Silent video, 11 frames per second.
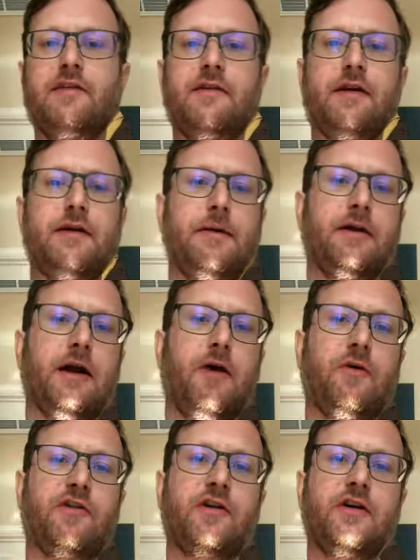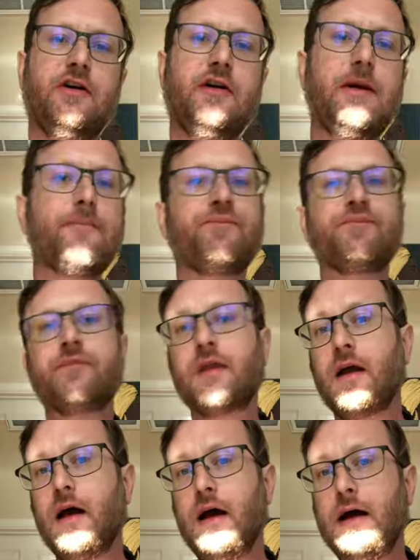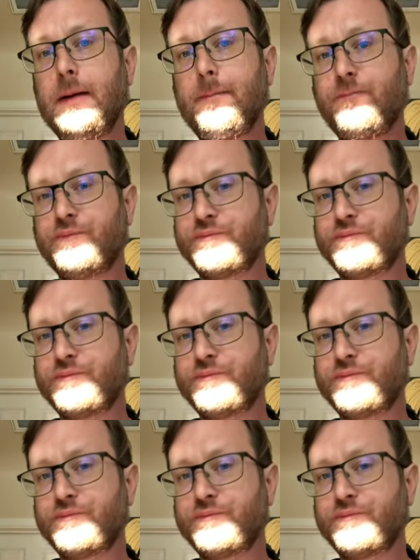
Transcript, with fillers: You know it's good. Um,